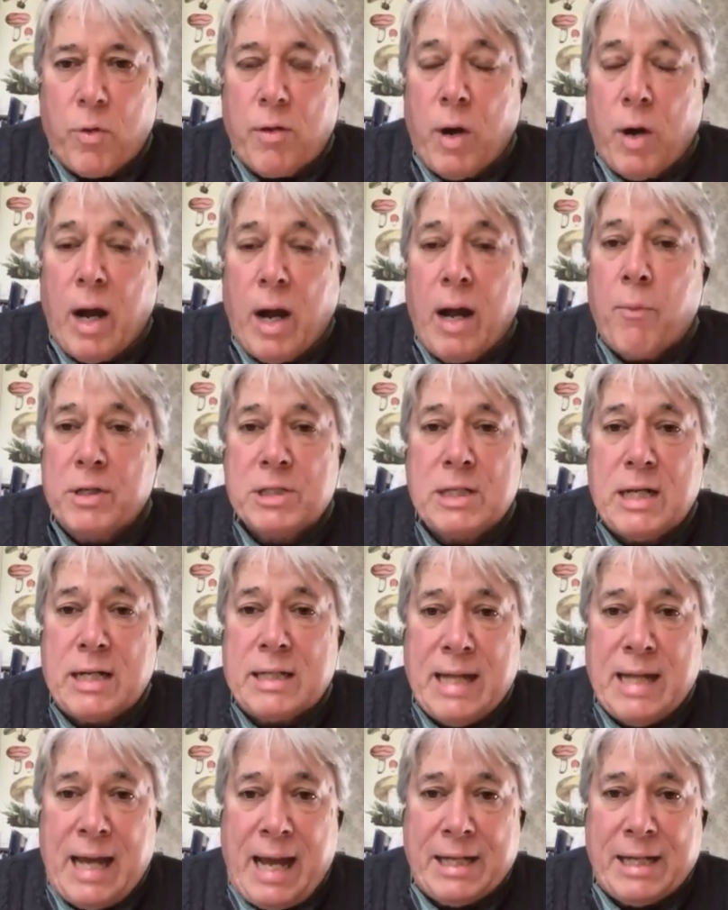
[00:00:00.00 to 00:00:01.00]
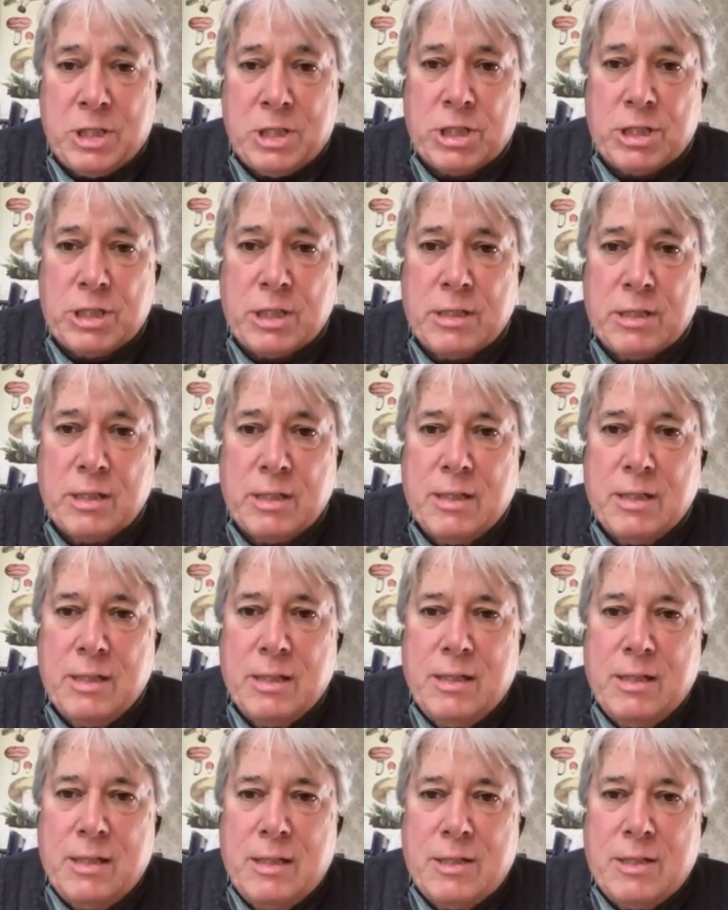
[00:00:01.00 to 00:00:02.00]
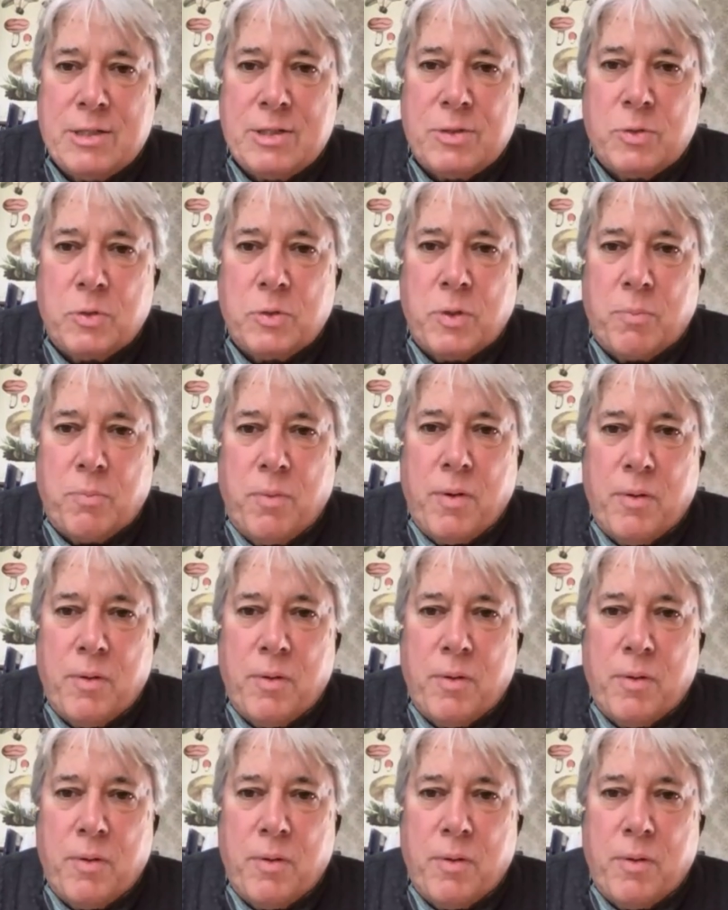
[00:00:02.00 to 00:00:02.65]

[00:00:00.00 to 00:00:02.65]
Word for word: I wasn't attached to